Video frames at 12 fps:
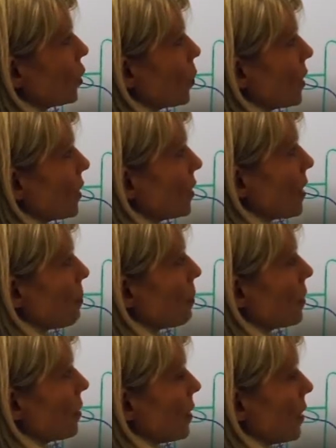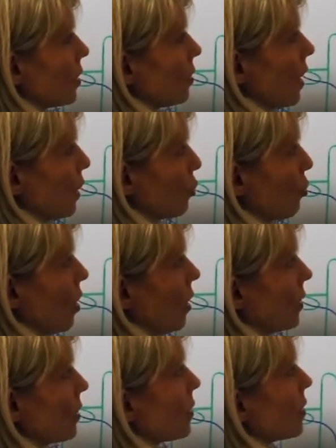to accept these
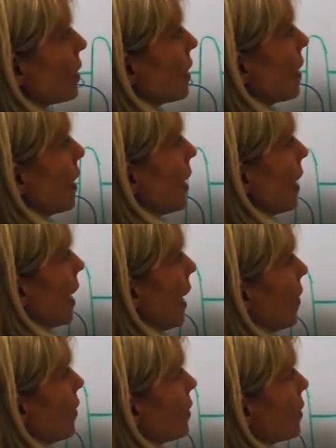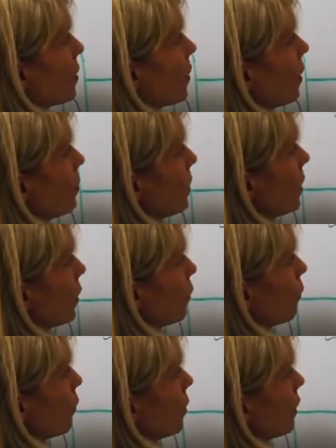electrons, and this is going to be
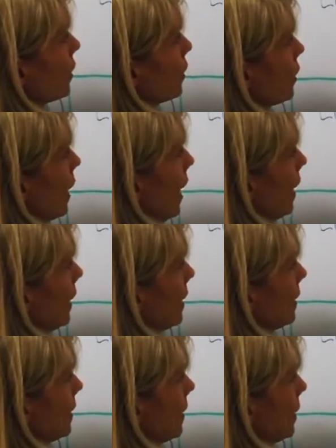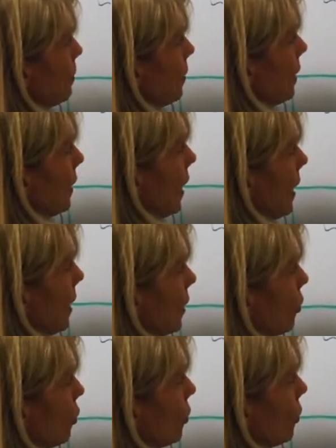converted to
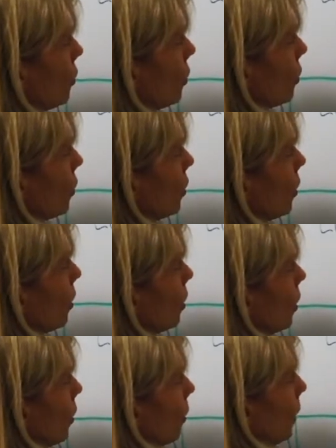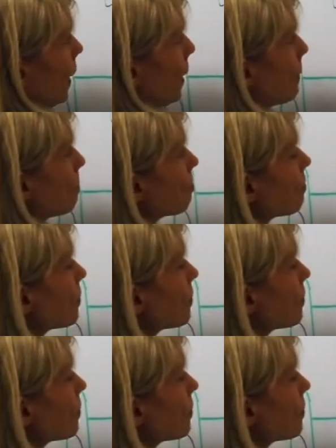NADPH. okay?